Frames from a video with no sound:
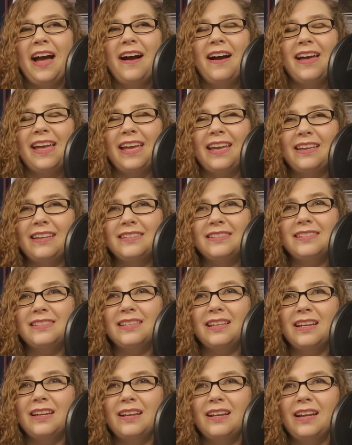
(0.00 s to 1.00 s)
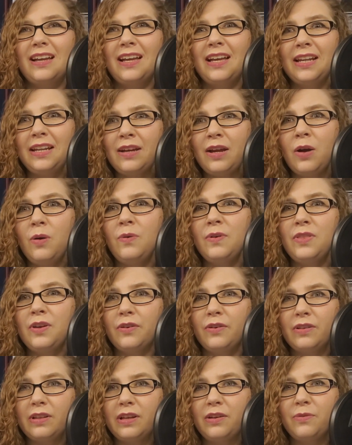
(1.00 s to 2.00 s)
is kind of go in the
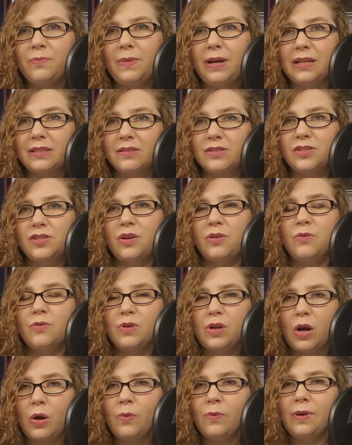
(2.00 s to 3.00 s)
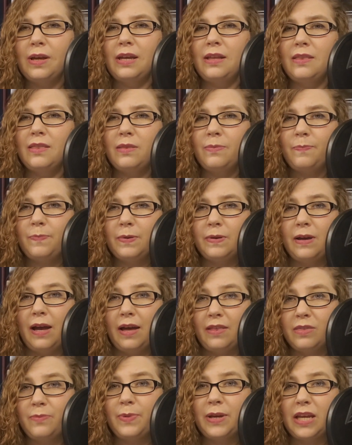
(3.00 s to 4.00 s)
earlier months. So go in
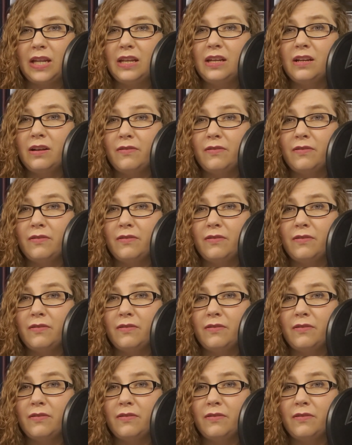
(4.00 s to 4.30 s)
at the beginning